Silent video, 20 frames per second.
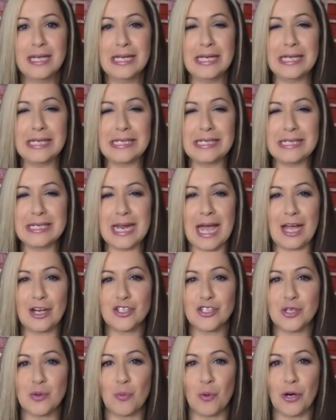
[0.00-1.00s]
It didn't
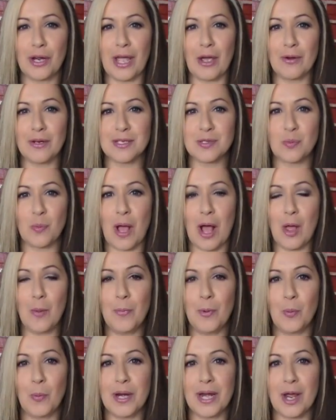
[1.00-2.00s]
actually work out as well,
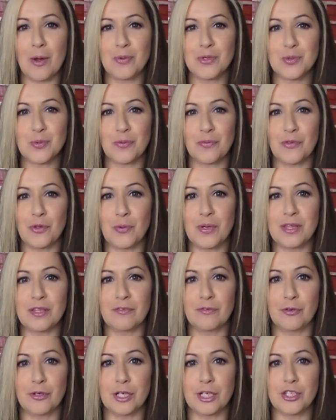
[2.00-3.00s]
but when I was reviewing the
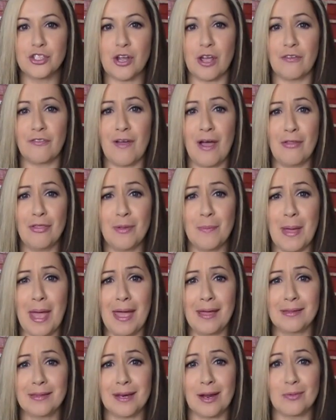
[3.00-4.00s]
footage, I found the
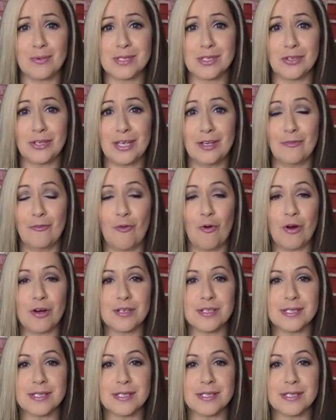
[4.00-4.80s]
bag that I was looking for.